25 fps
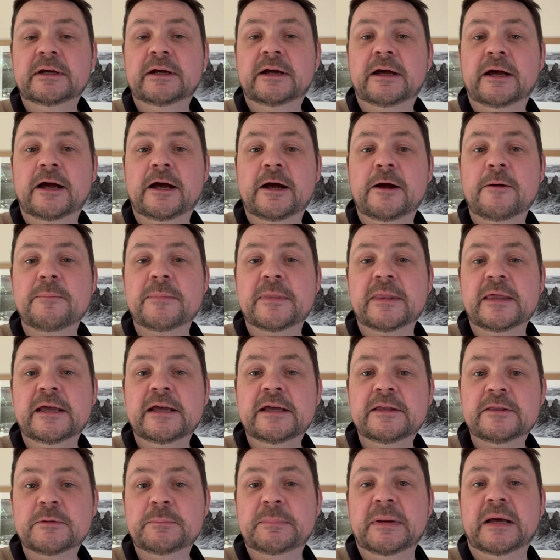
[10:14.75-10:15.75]

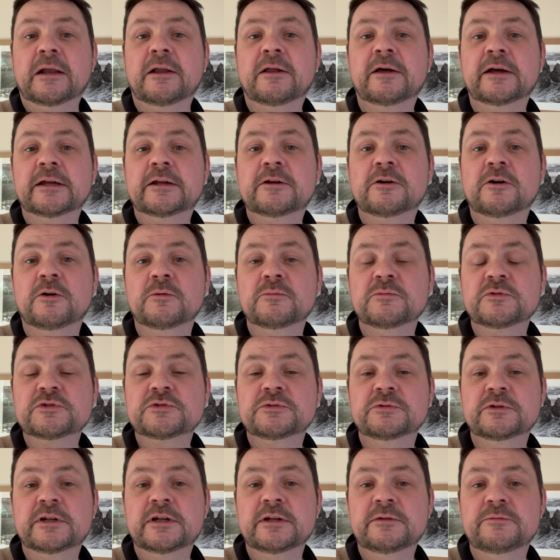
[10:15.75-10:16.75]
Hit the bell icon, which
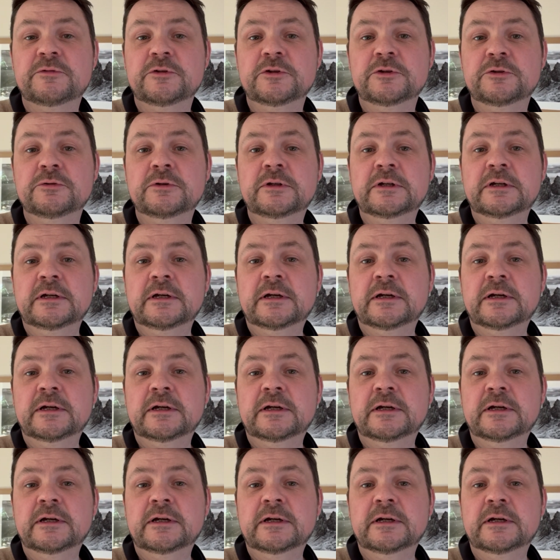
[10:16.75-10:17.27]
will give you